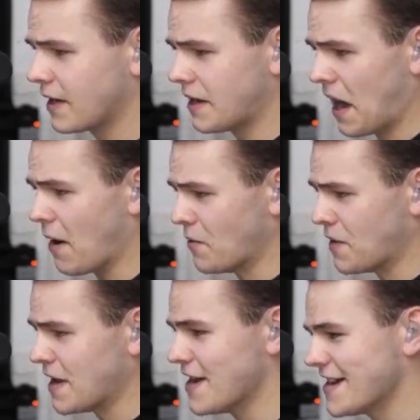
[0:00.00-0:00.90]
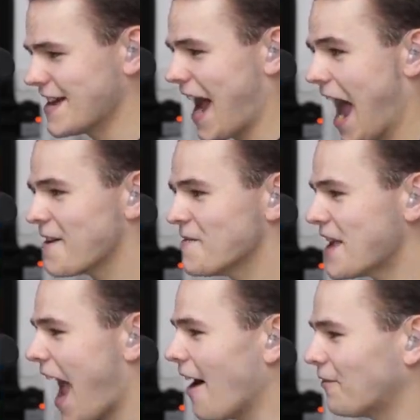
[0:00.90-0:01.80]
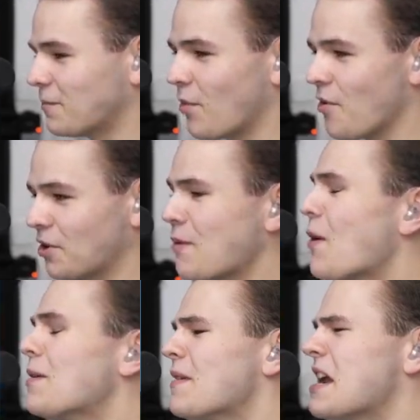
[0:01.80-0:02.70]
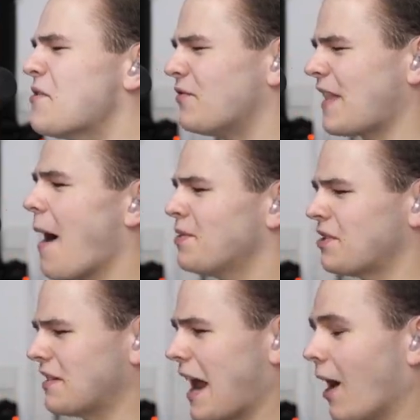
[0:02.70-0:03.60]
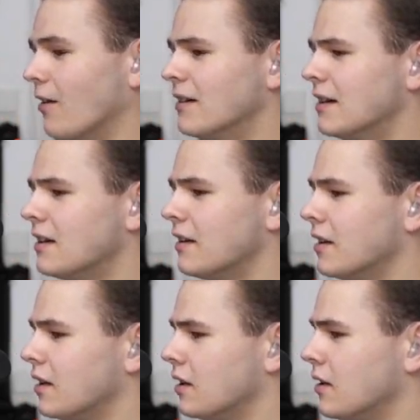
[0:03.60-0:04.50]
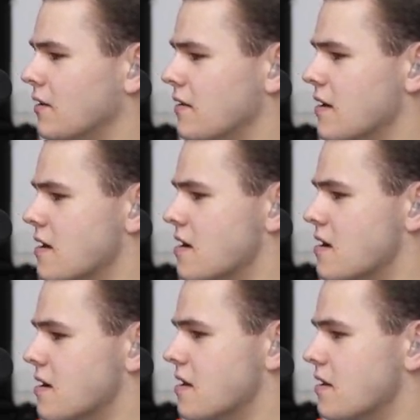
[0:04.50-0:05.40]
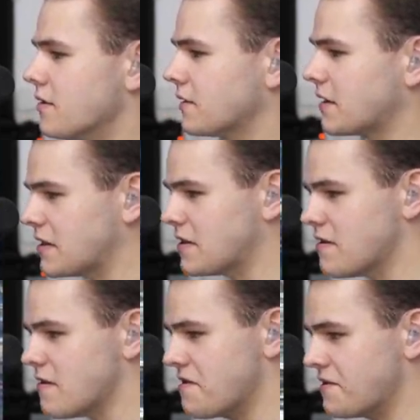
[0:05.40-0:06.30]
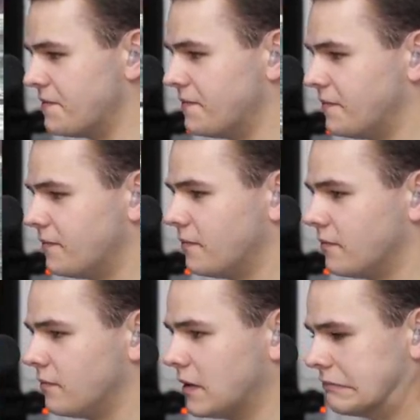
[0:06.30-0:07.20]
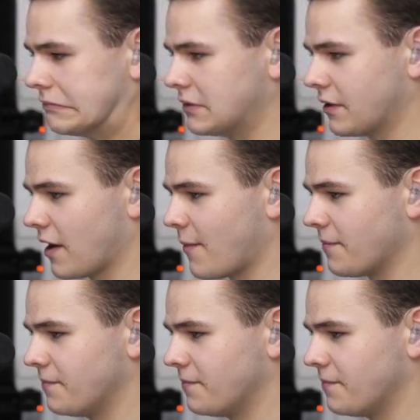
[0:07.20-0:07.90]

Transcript: Now with the Afterburners. We don't even need flaps here now. It's looking good. Oh, come on.